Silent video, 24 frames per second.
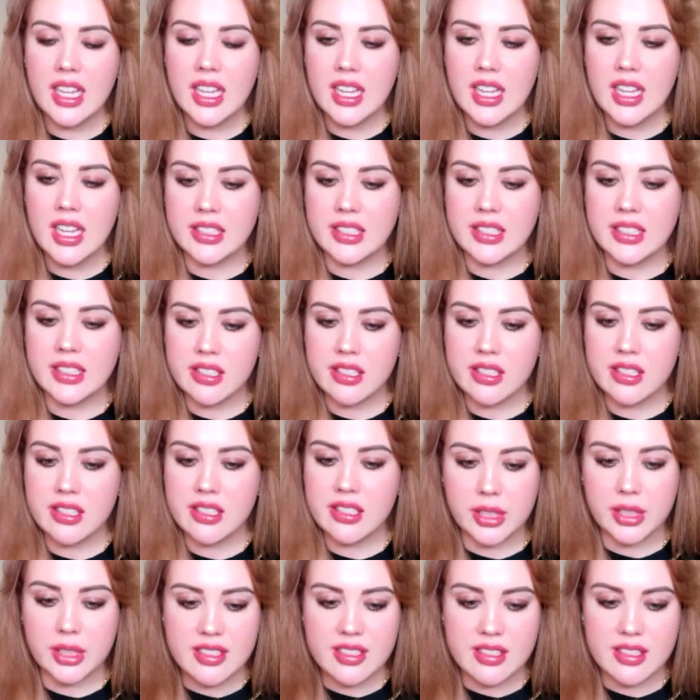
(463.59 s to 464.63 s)
And this
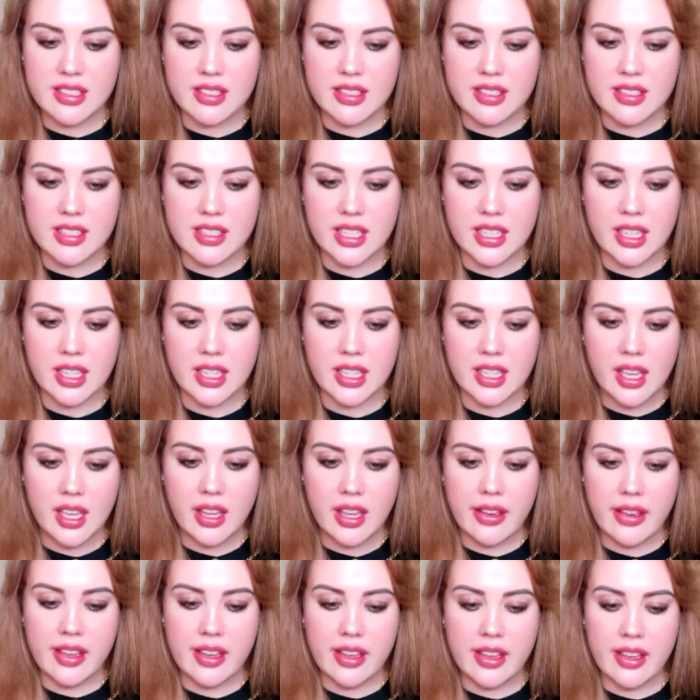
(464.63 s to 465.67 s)
complacency
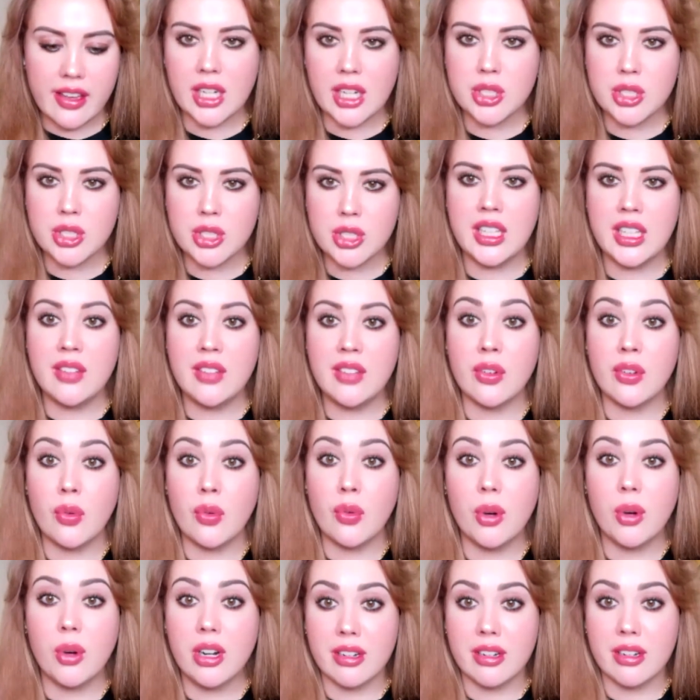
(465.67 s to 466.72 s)
is actually even
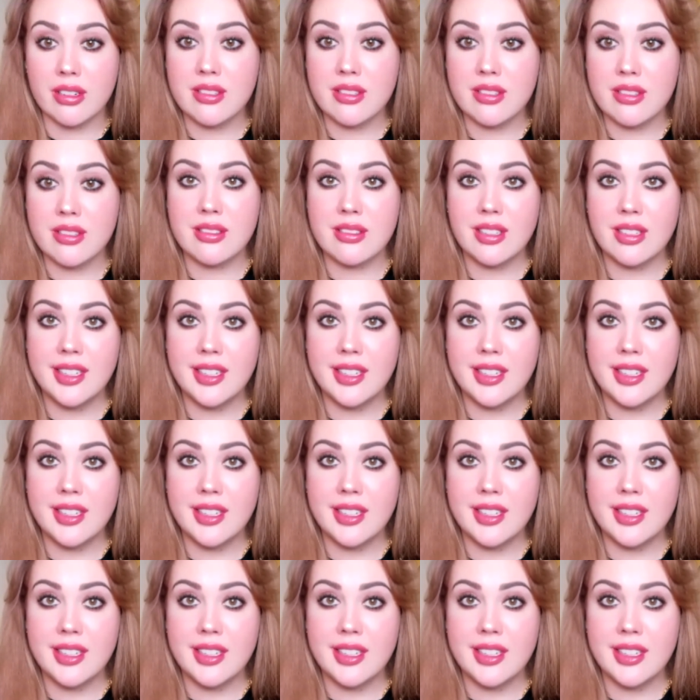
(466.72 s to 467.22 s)
worse